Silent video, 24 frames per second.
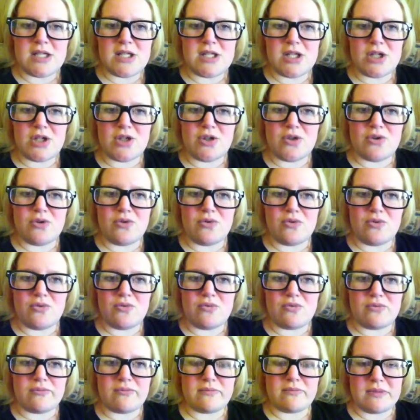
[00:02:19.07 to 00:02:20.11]
to
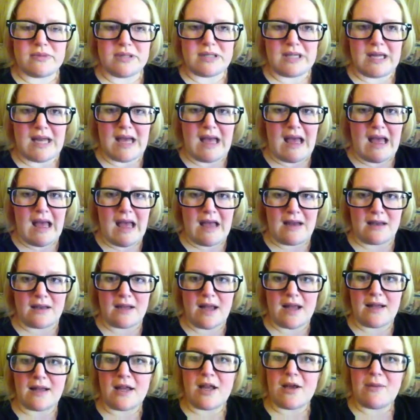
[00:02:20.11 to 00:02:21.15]
and
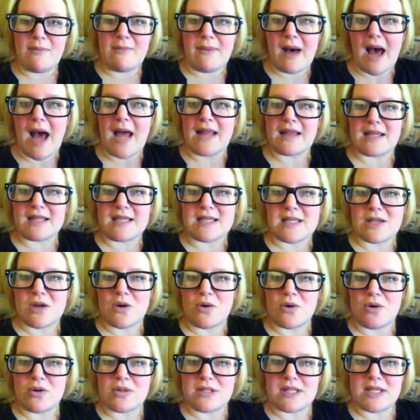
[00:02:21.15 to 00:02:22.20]
and combine the
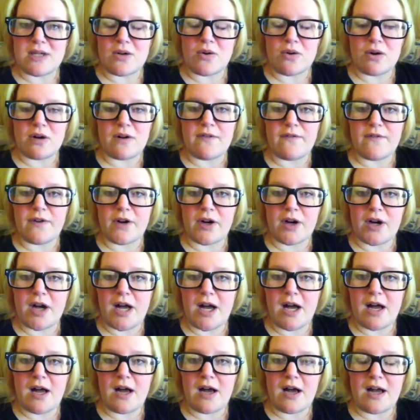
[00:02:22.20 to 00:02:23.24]
schools in order
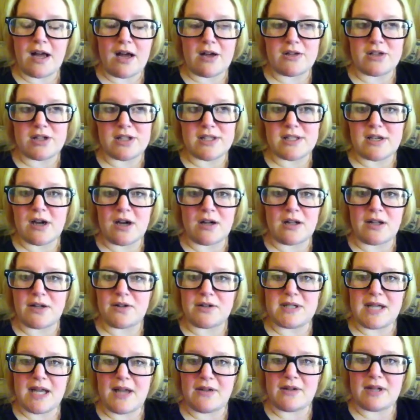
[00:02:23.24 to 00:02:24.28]
for just our little
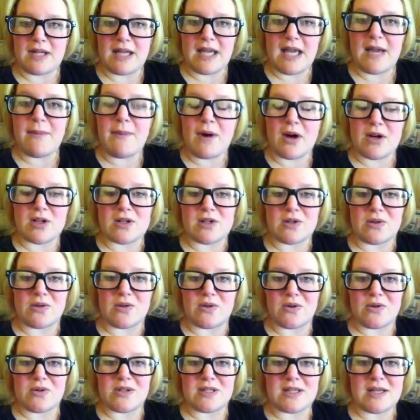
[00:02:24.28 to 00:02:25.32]
town to keep our
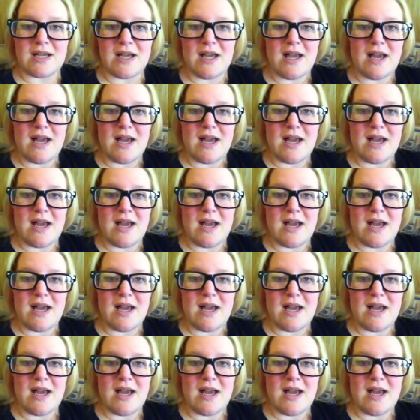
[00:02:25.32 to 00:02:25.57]
schools.